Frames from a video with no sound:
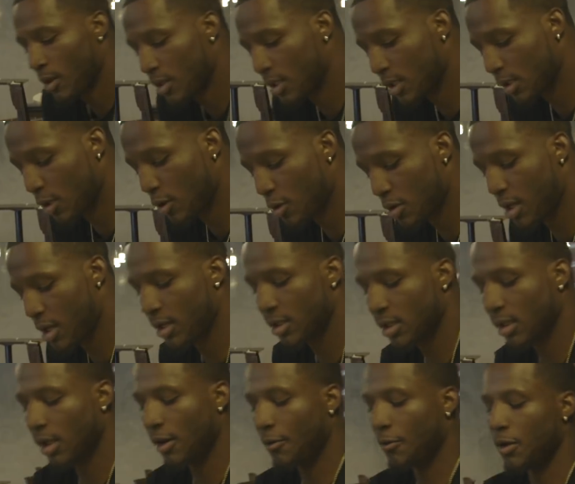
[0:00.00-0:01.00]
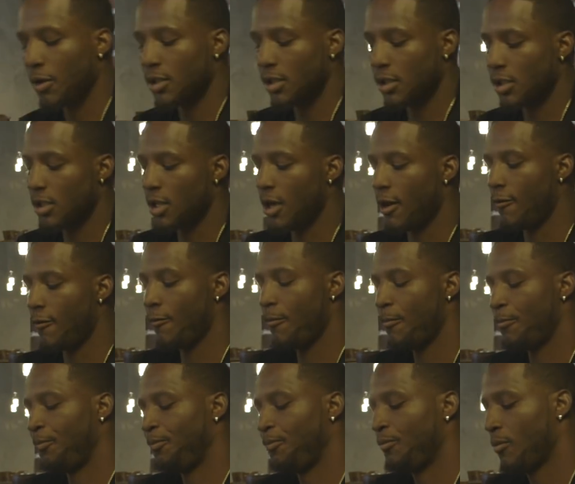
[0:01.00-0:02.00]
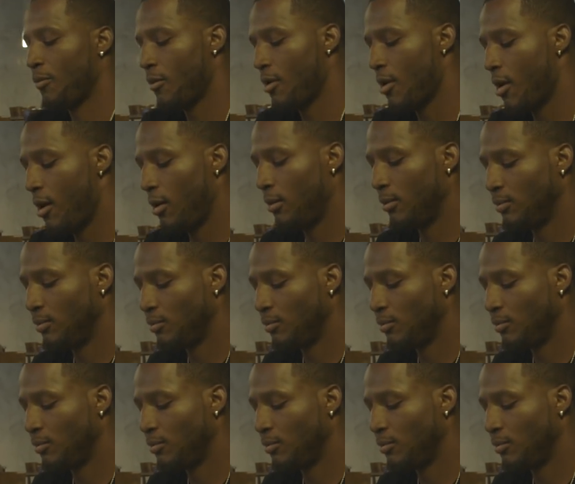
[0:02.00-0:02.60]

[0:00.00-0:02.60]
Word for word: Just little things, deliveries and stuff. I've never been